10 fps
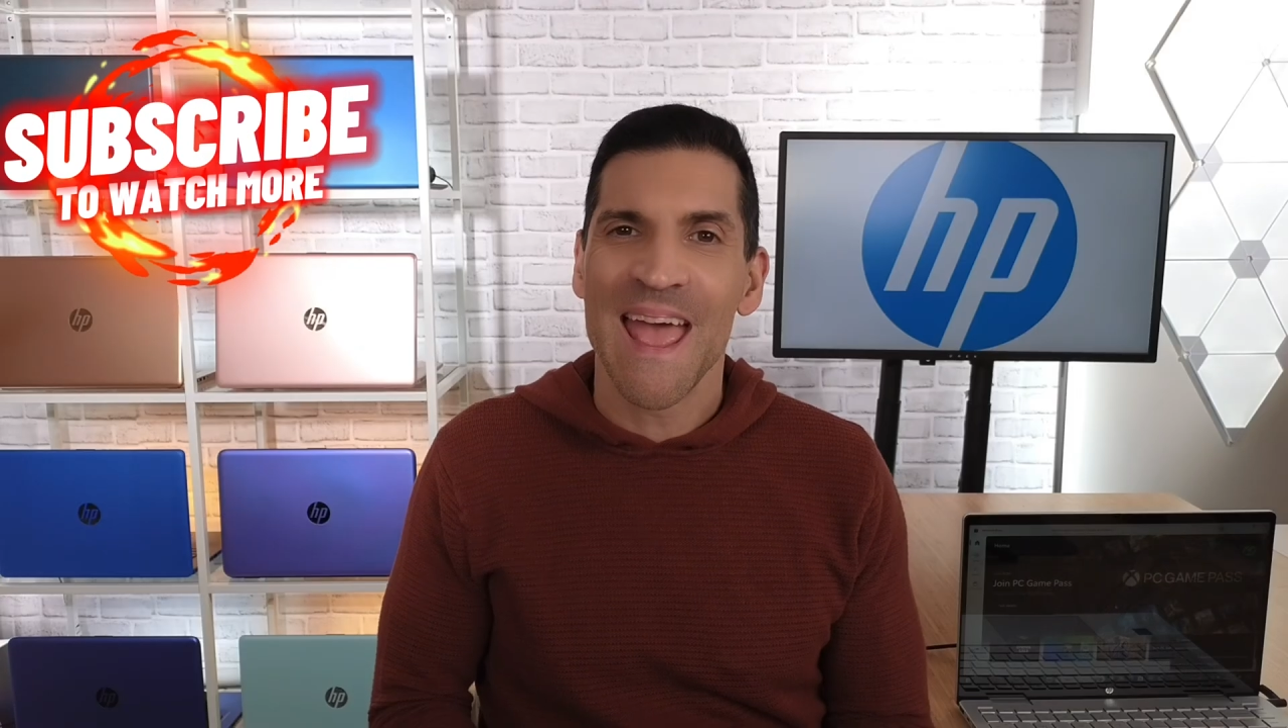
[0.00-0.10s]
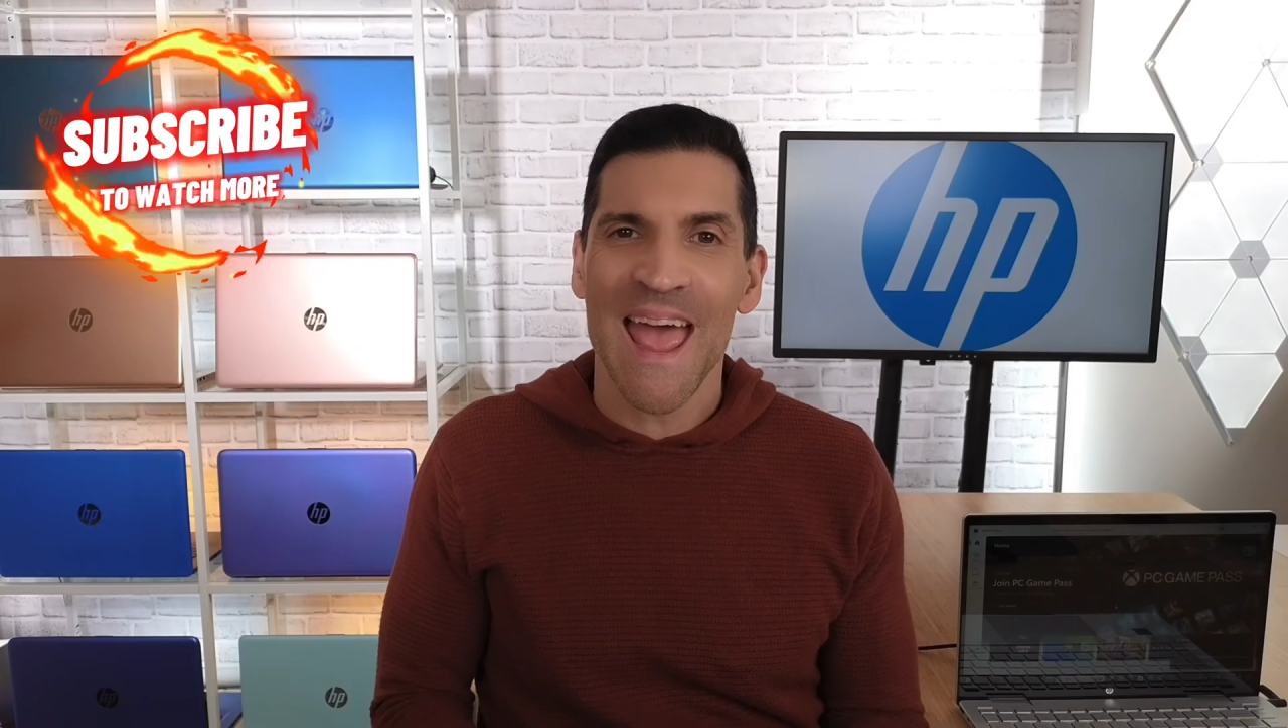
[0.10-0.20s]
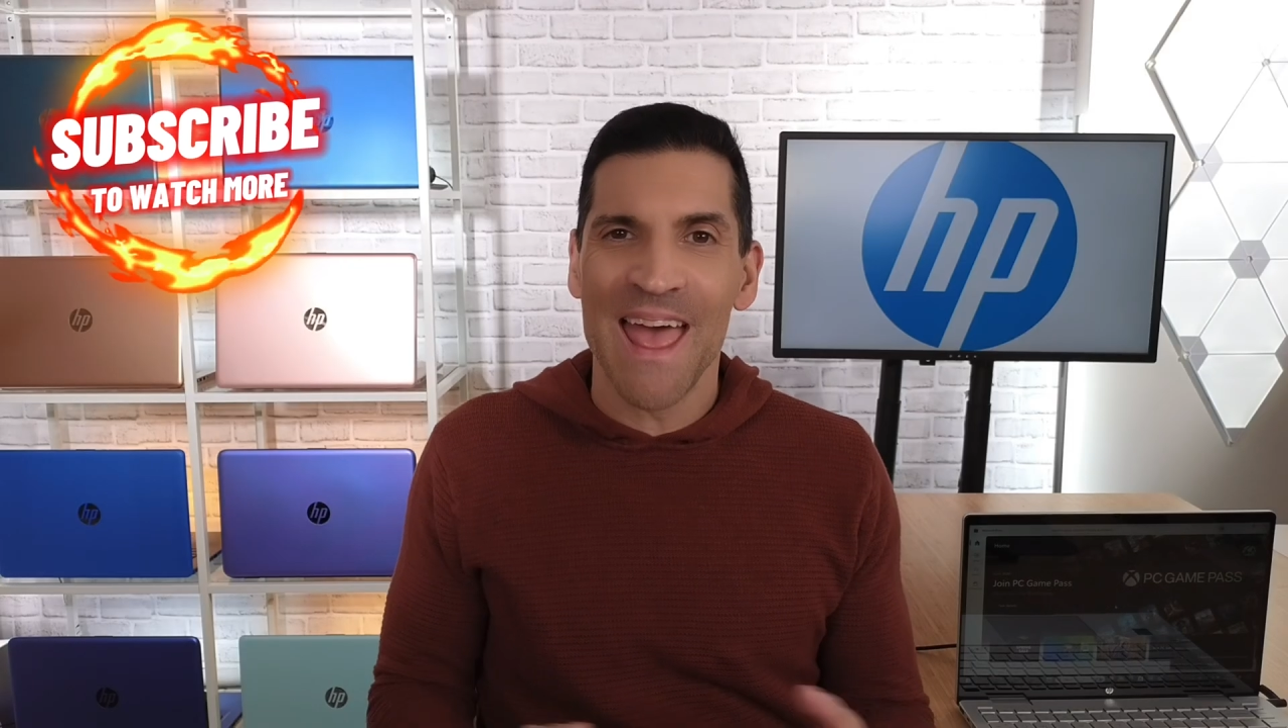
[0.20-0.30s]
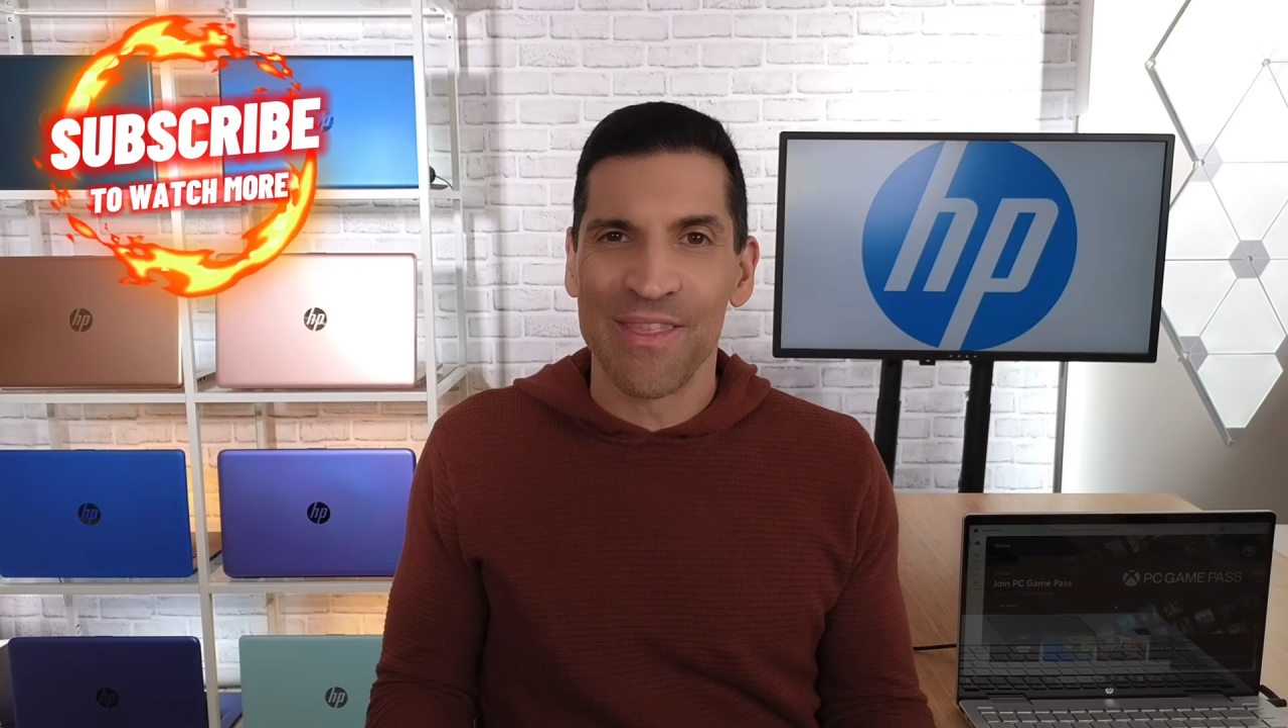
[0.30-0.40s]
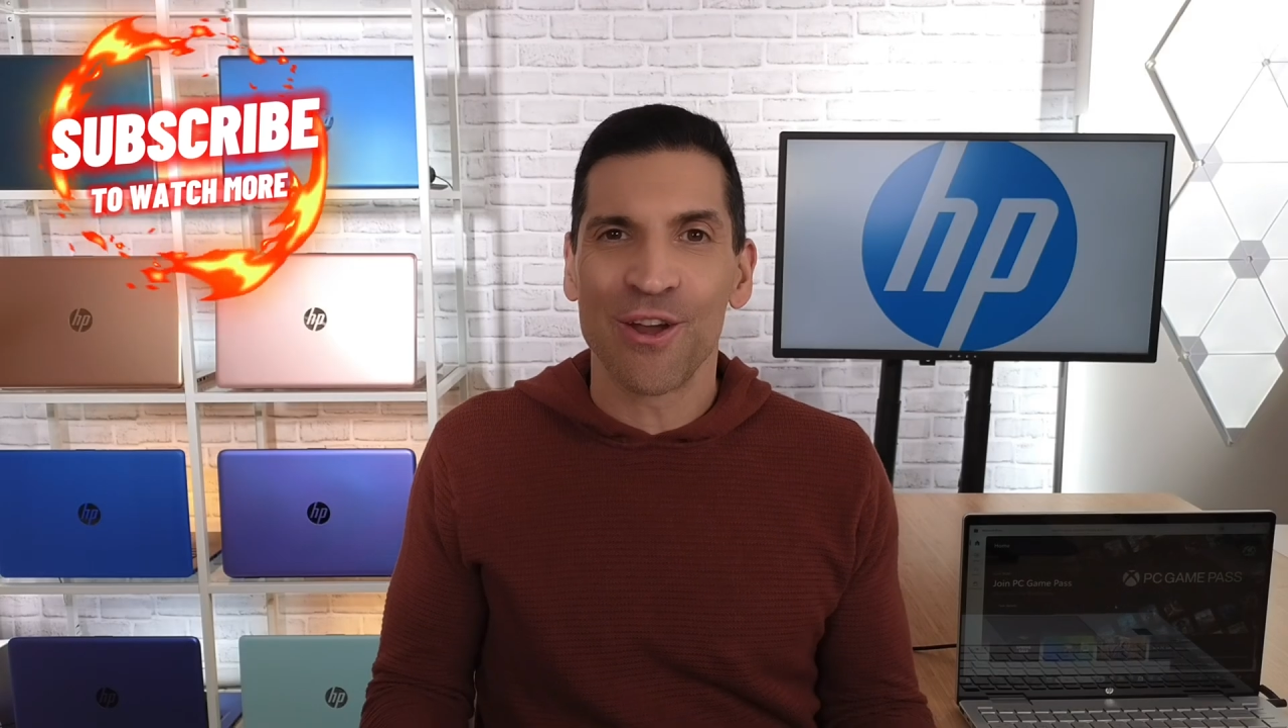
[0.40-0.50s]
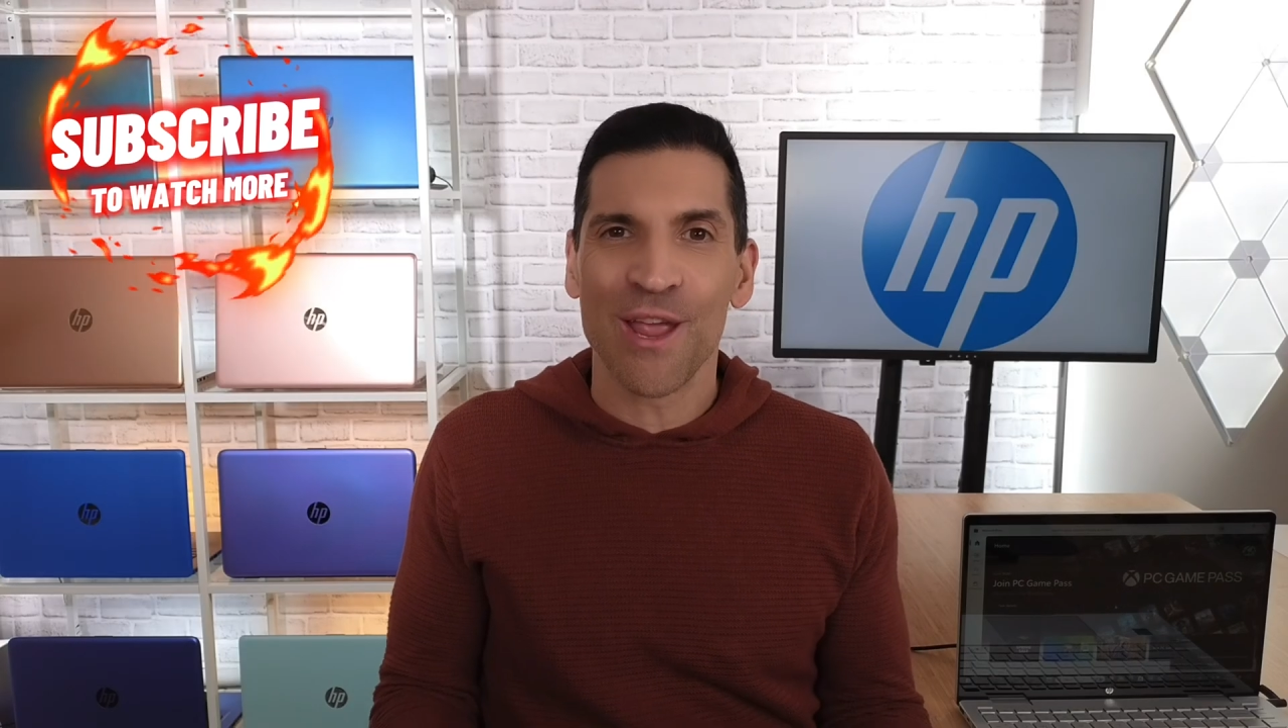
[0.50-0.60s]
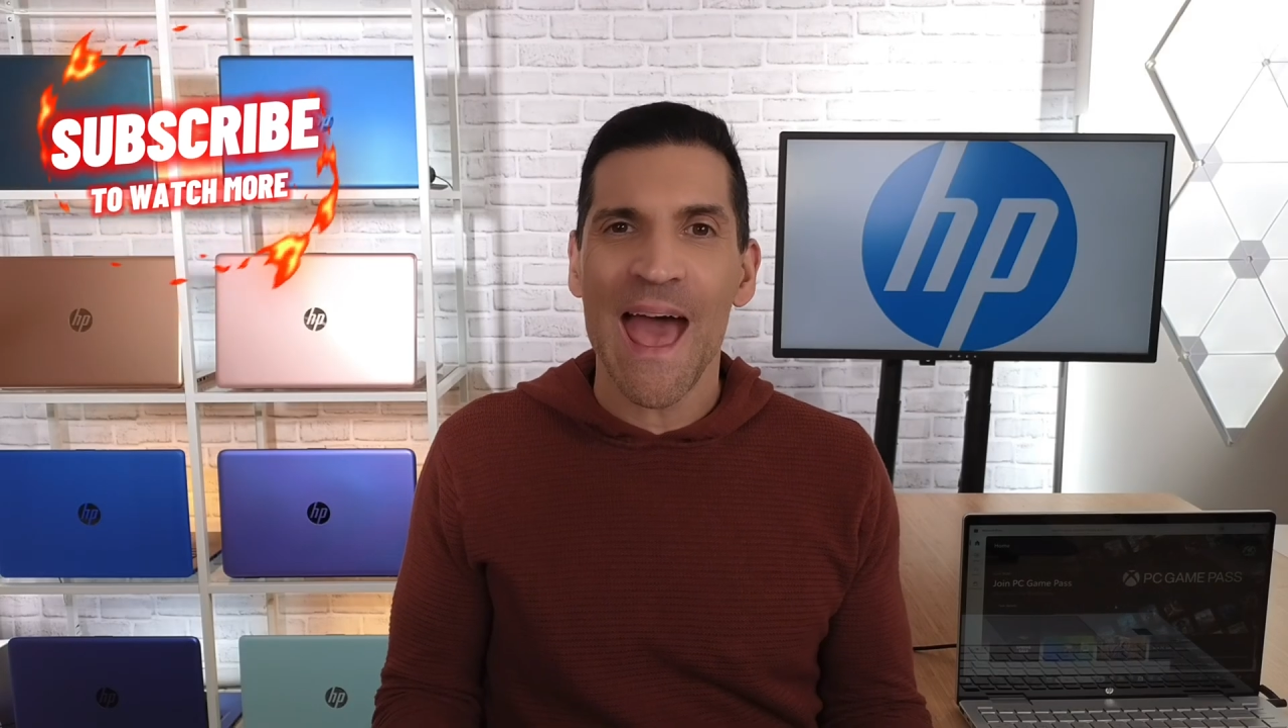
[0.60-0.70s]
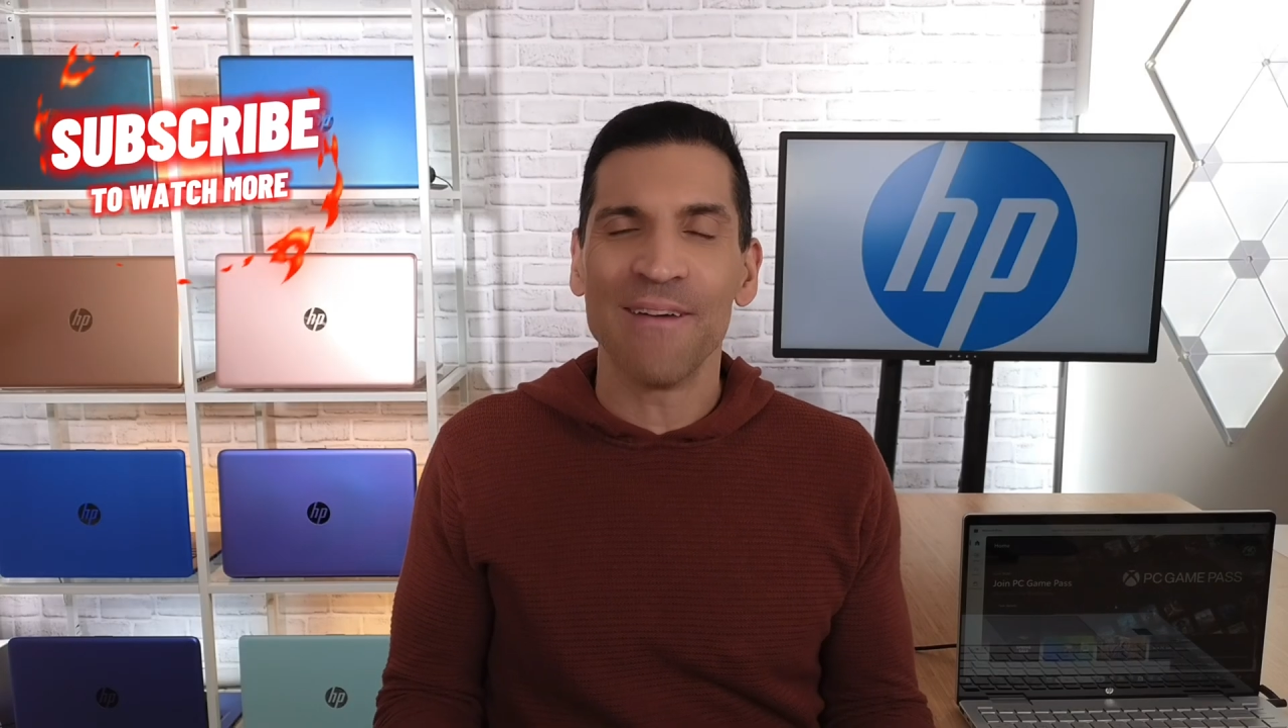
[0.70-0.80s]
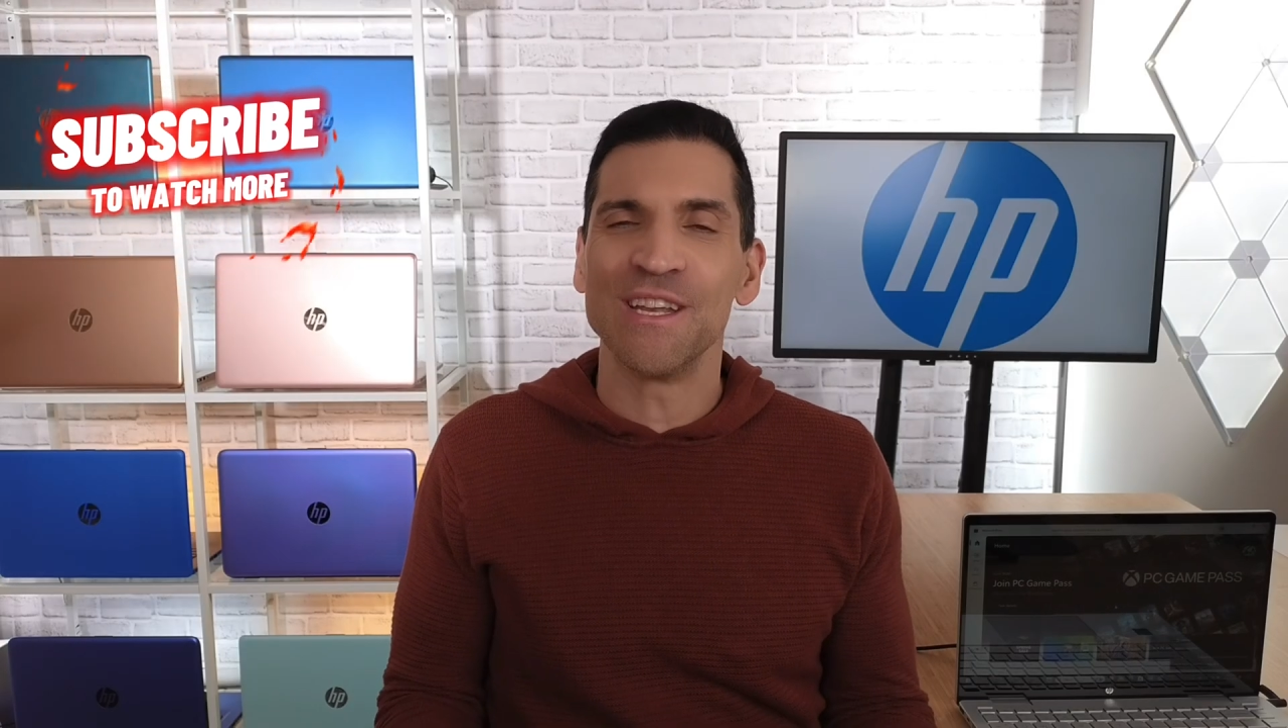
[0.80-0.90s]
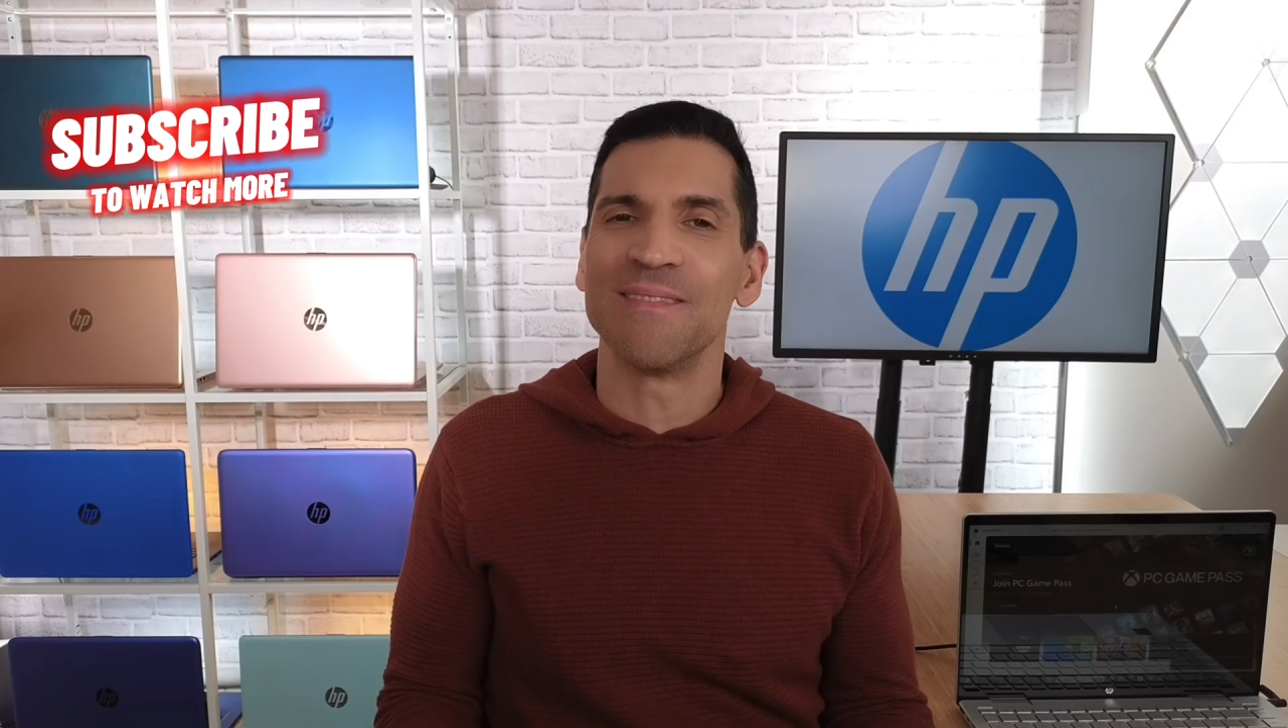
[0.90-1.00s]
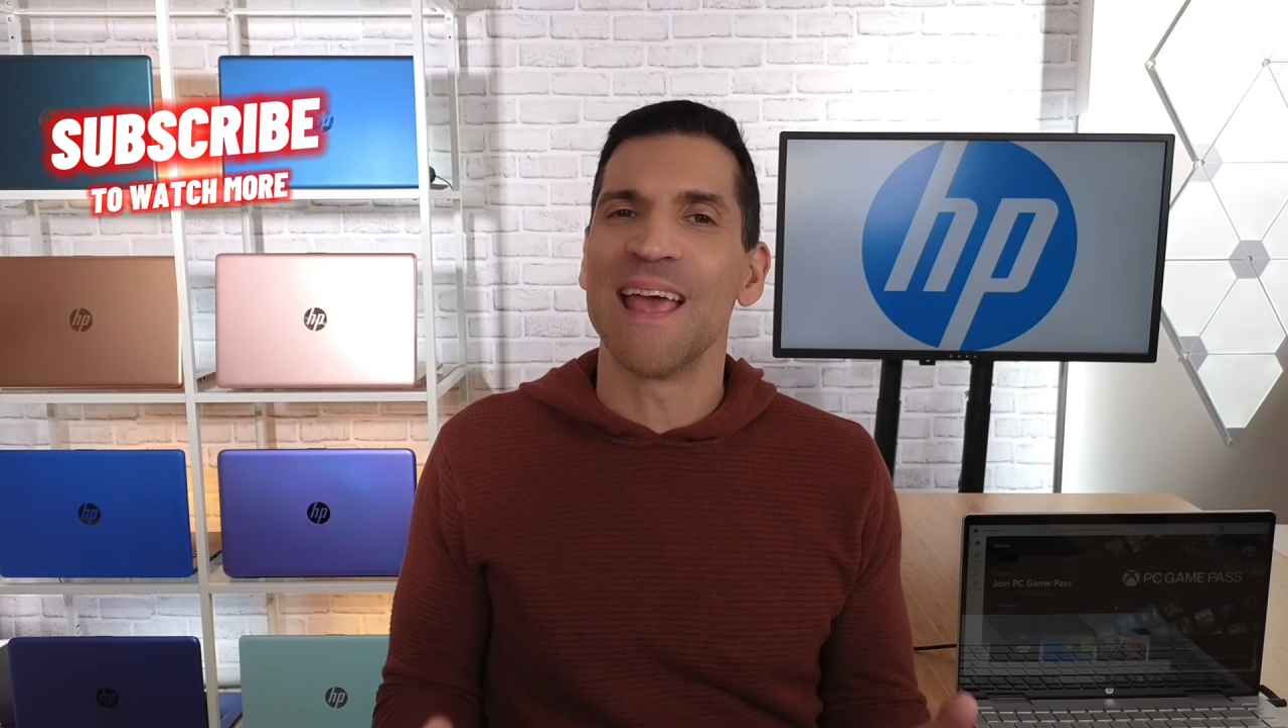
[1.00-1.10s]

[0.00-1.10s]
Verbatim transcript: And there you have it.